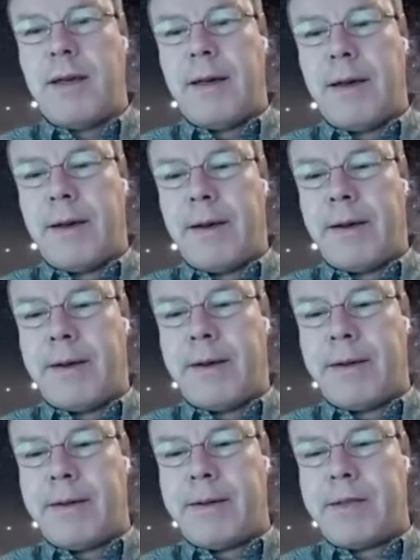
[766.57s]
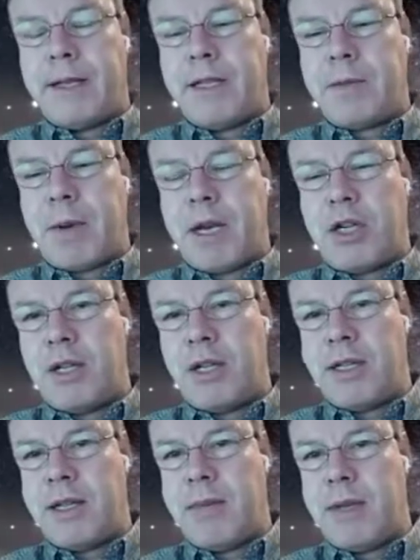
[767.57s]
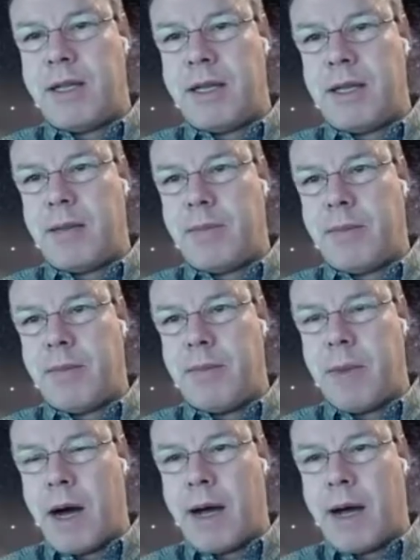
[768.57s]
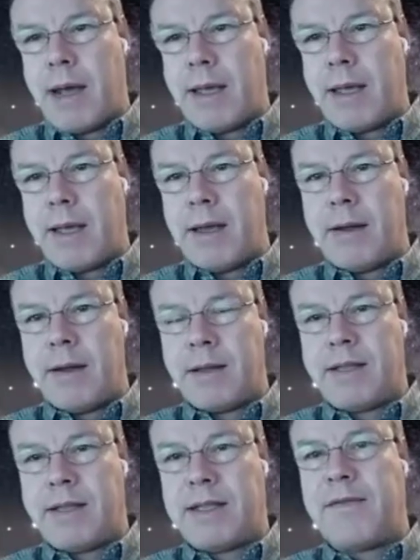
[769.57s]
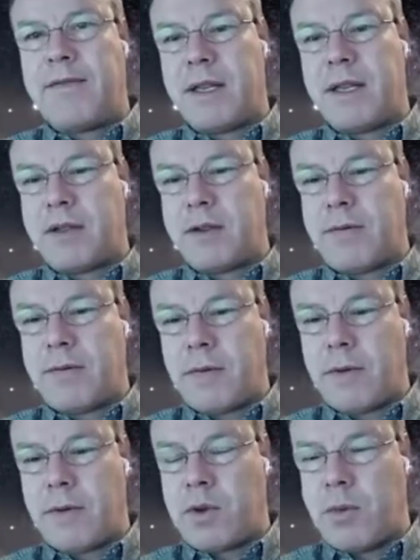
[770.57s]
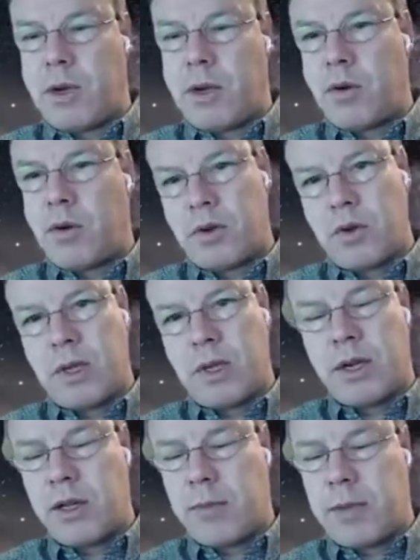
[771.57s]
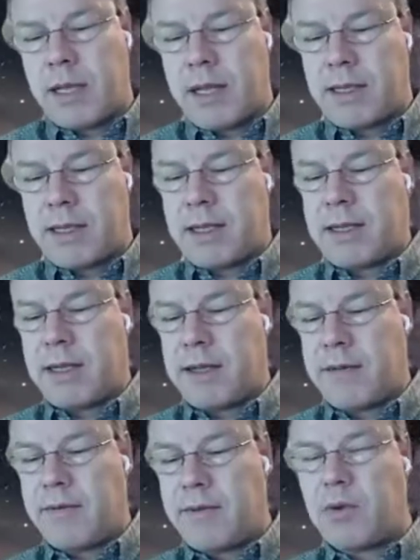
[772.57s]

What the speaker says: the expansion is limited by the stiffness of the mirror, so it's a little bit less sensitive.